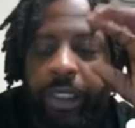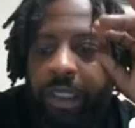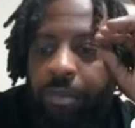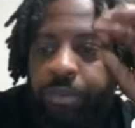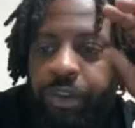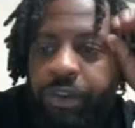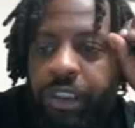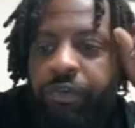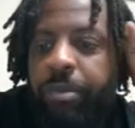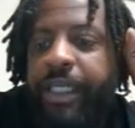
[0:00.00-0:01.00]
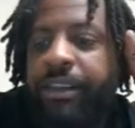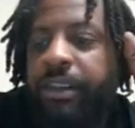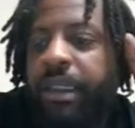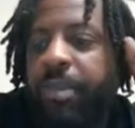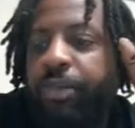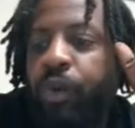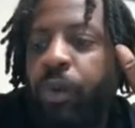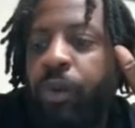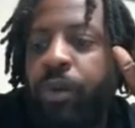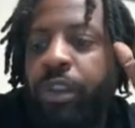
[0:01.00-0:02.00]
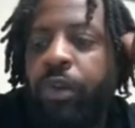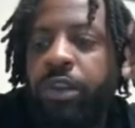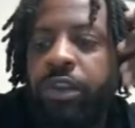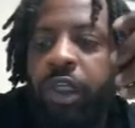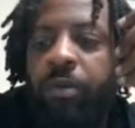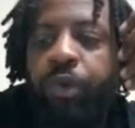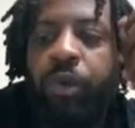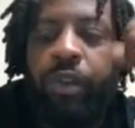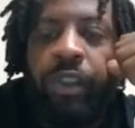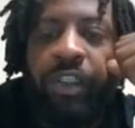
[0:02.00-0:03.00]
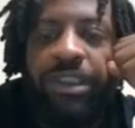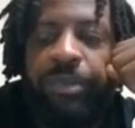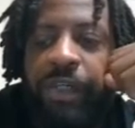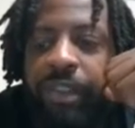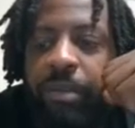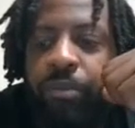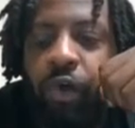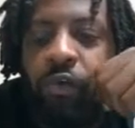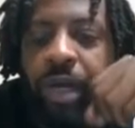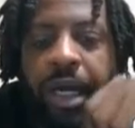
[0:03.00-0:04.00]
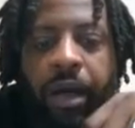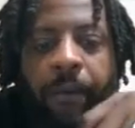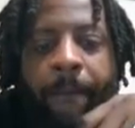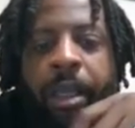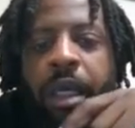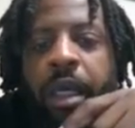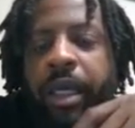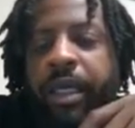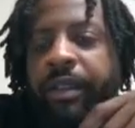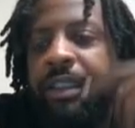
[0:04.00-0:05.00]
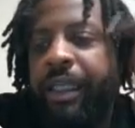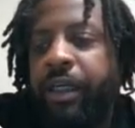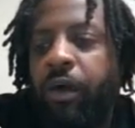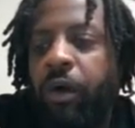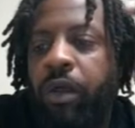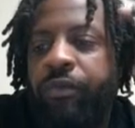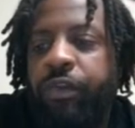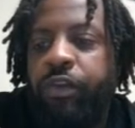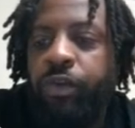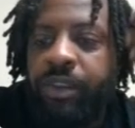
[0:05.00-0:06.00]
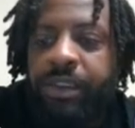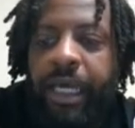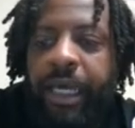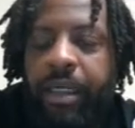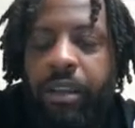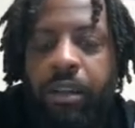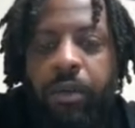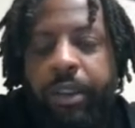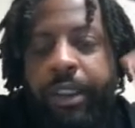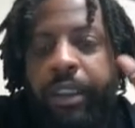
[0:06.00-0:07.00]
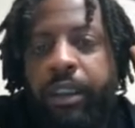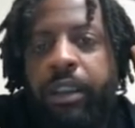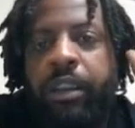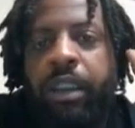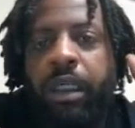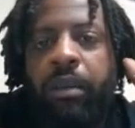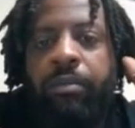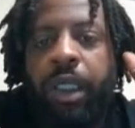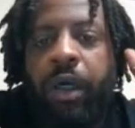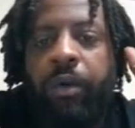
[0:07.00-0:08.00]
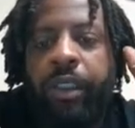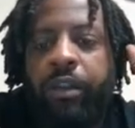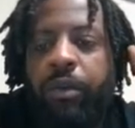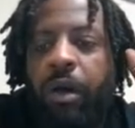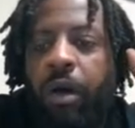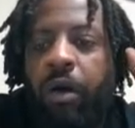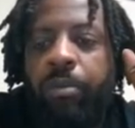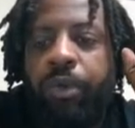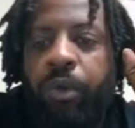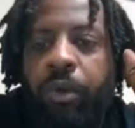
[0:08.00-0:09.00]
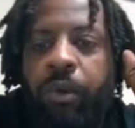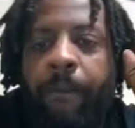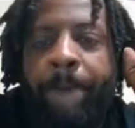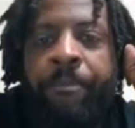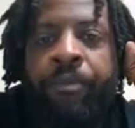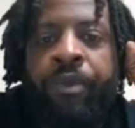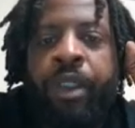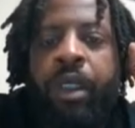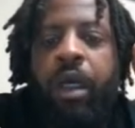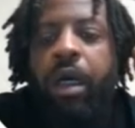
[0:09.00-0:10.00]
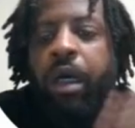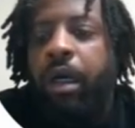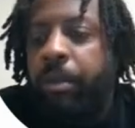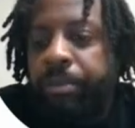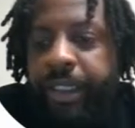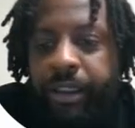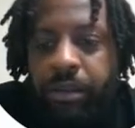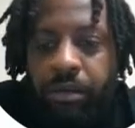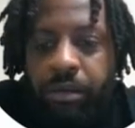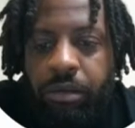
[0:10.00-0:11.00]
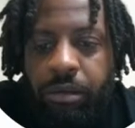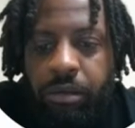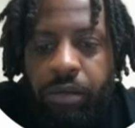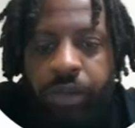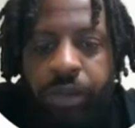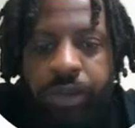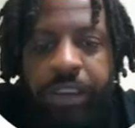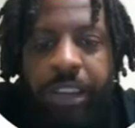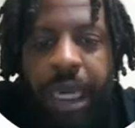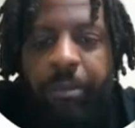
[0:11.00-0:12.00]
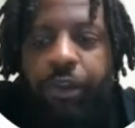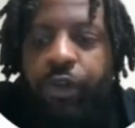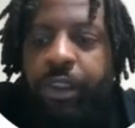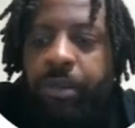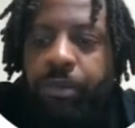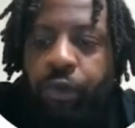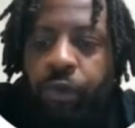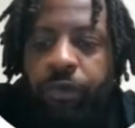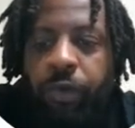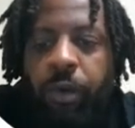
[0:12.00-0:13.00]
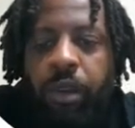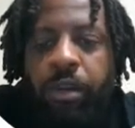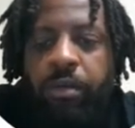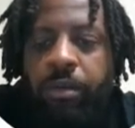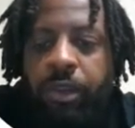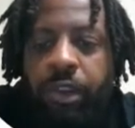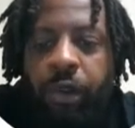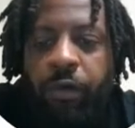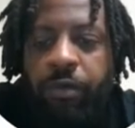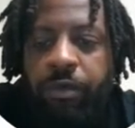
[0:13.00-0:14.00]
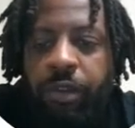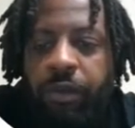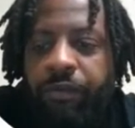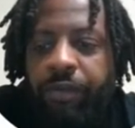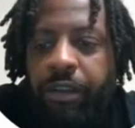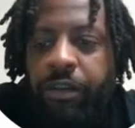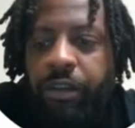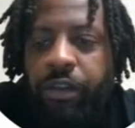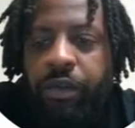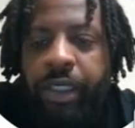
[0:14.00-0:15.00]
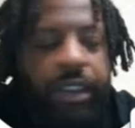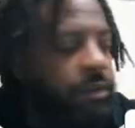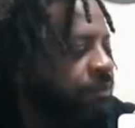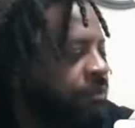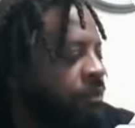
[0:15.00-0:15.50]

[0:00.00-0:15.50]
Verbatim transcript: in, put your information, they pull, do a soft pull on your Experian profile. And then later on, if you do decide, you know, get the uh, loan, they do a hard pull. Um, but you can see how much you get approved for with no, you know, effect to your credit.